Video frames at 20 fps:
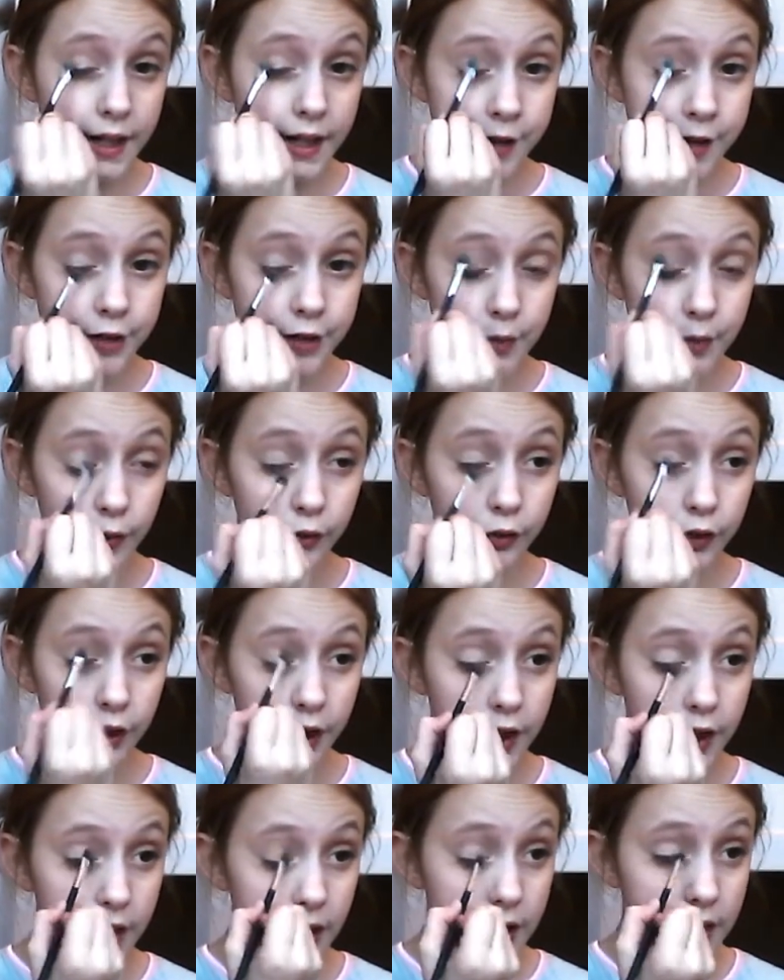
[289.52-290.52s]
And if you want
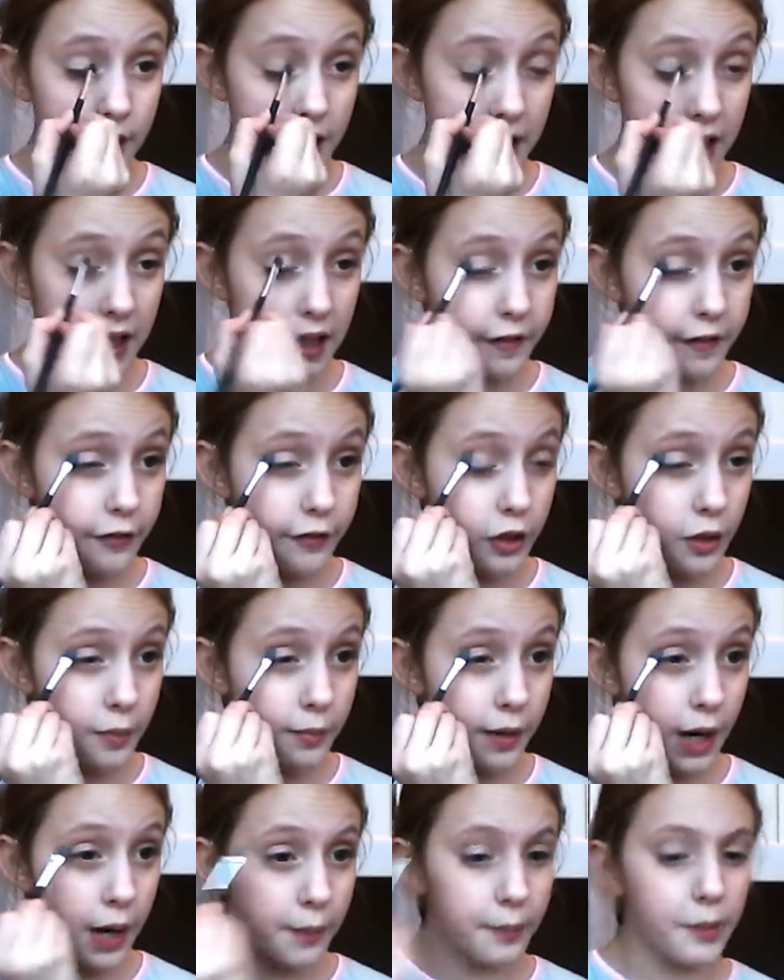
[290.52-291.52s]
to, you can take it through
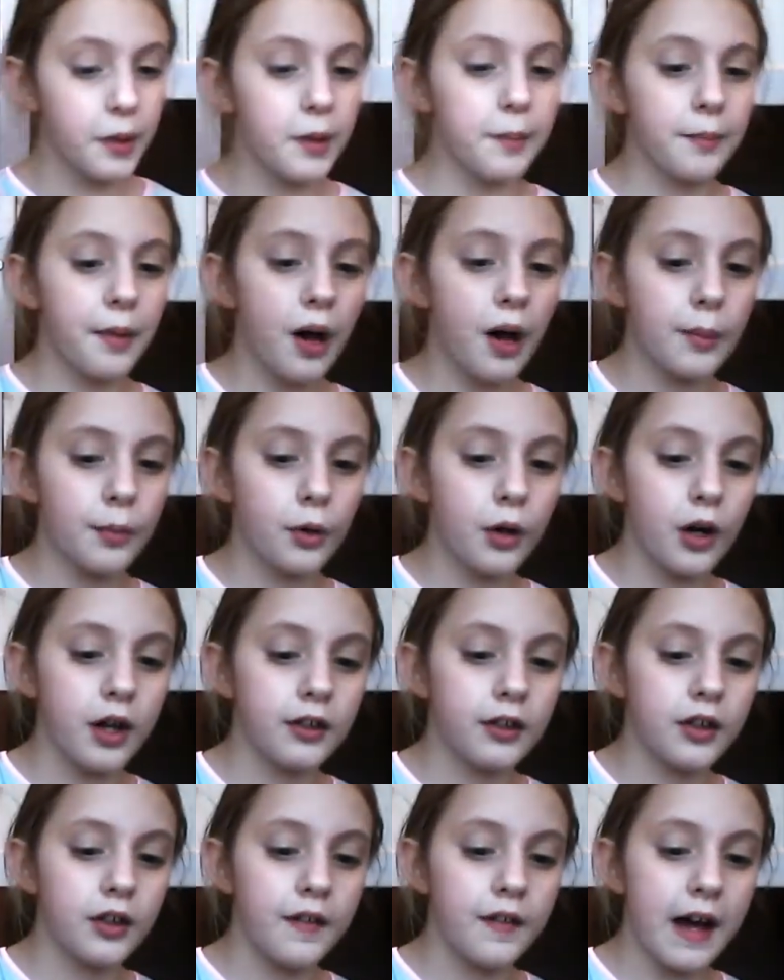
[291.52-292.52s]
your brow bone, but I'm not
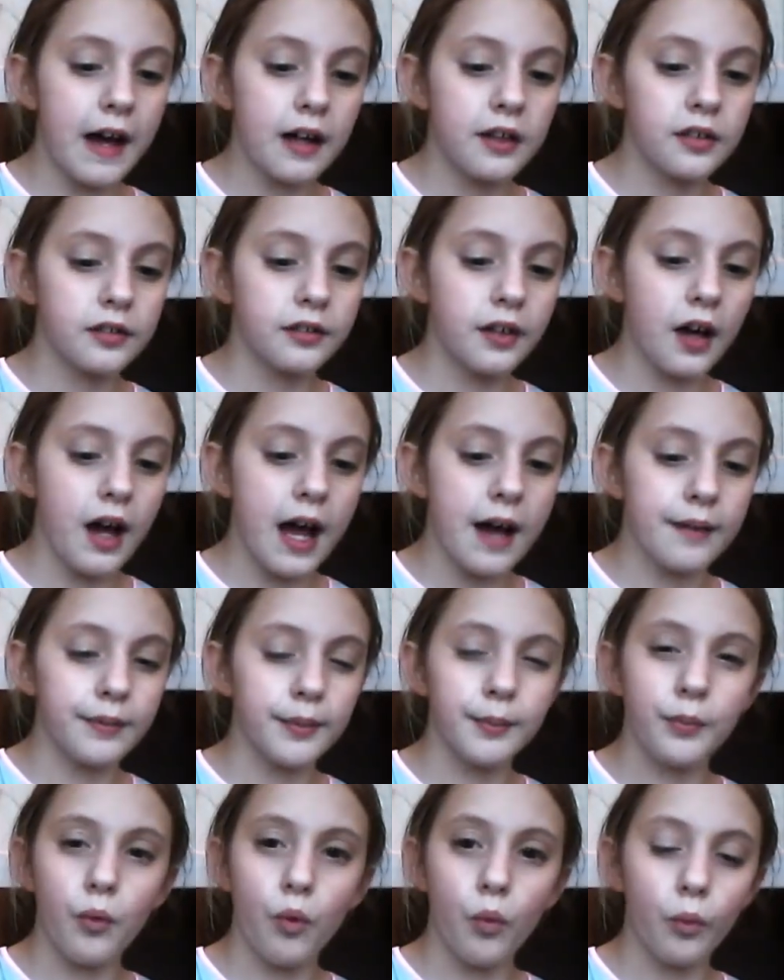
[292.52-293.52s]
going to do that because I
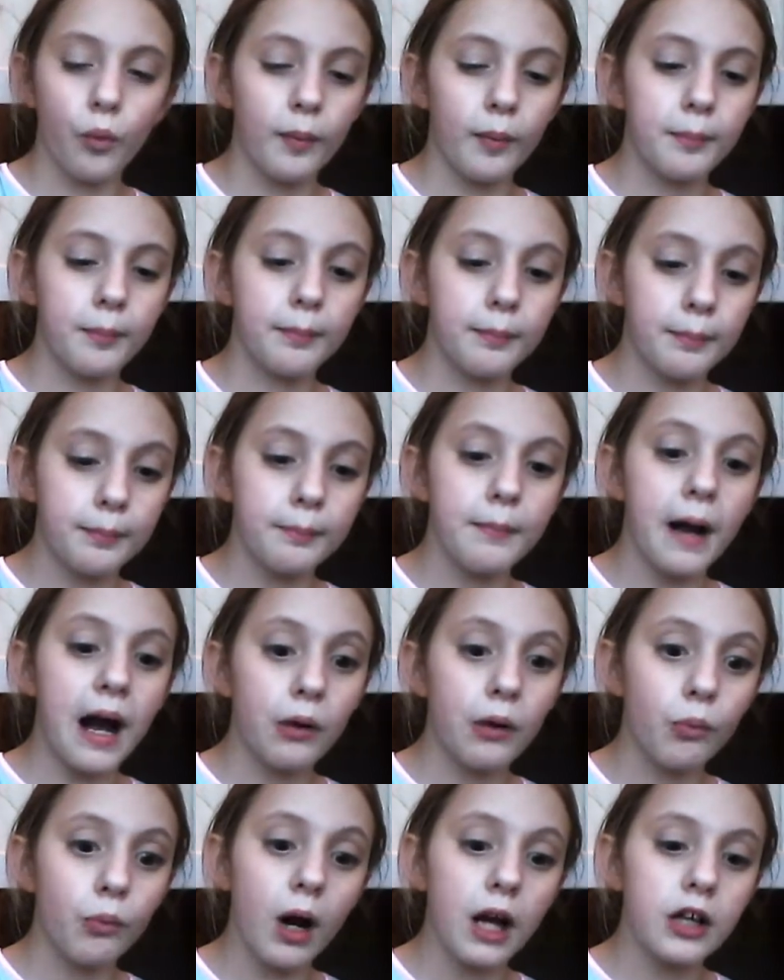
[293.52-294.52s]
have a more
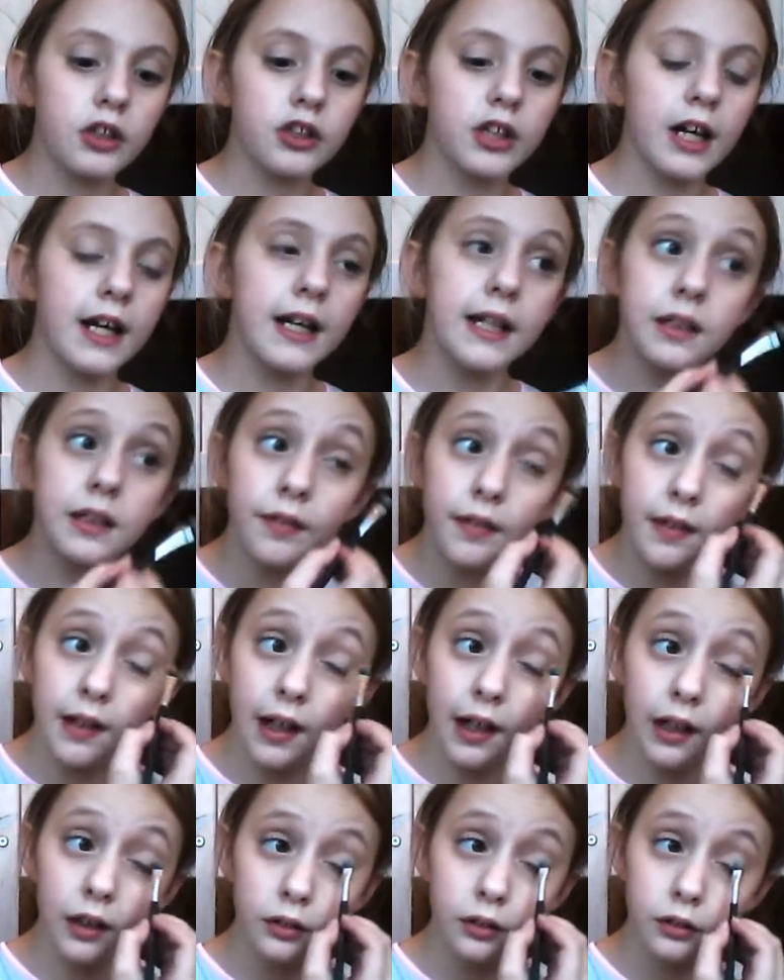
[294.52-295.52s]
matte white shade for
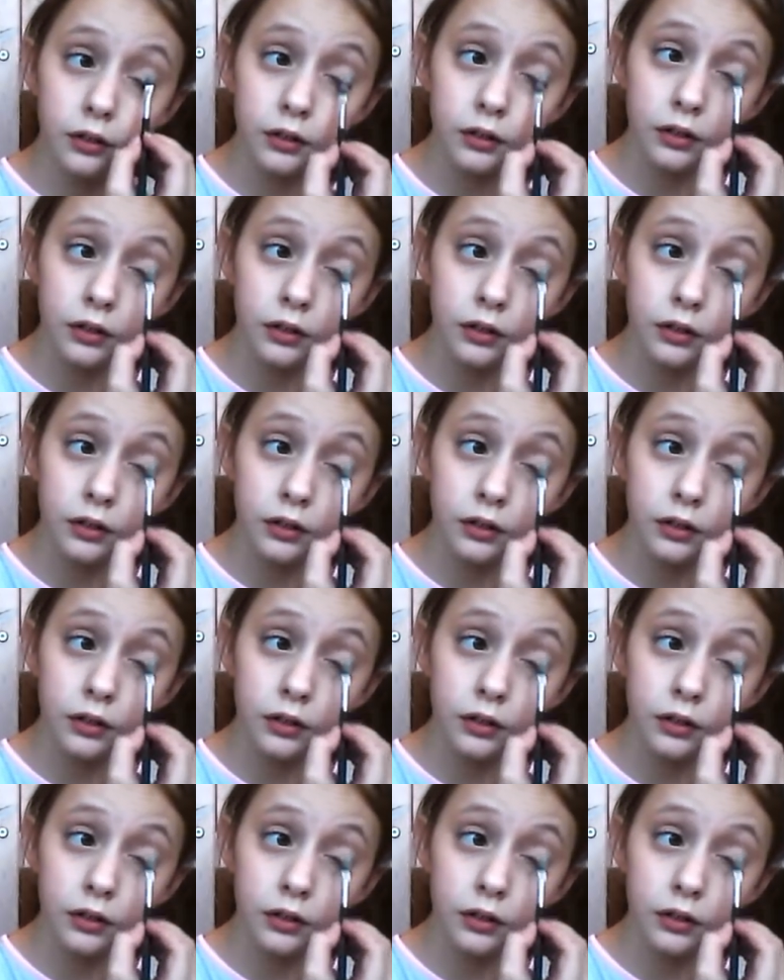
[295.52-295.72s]
that.